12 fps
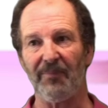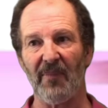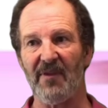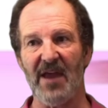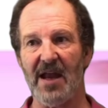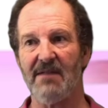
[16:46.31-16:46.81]

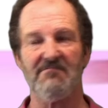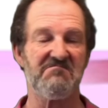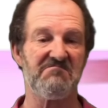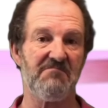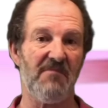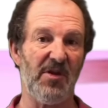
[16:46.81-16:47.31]
then
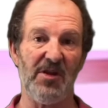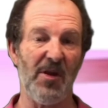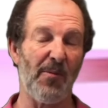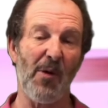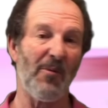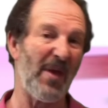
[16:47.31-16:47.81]
you
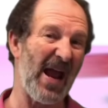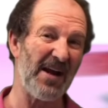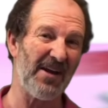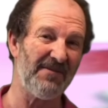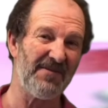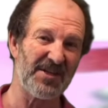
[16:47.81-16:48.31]
probably had
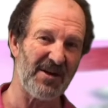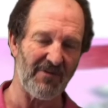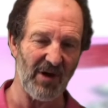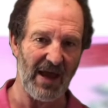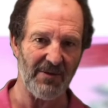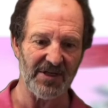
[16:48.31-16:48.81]
it for several
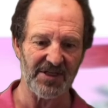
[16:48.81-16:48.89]
hours,